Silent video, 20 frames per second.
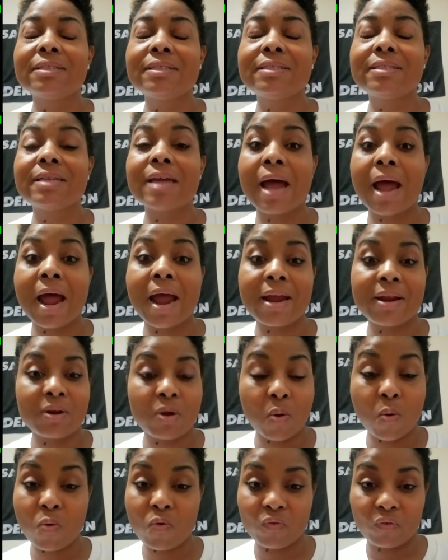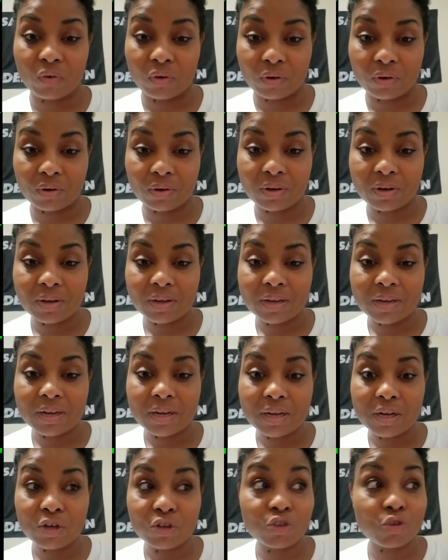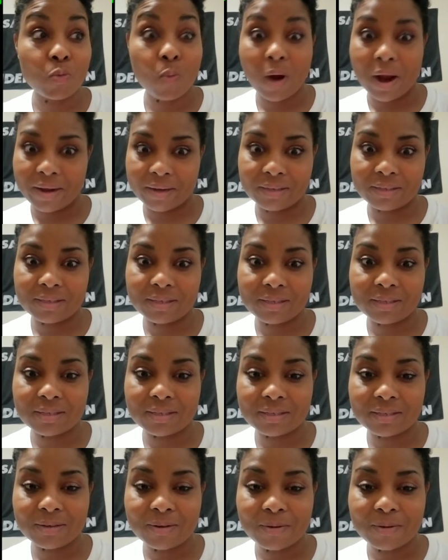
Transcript: died over twice.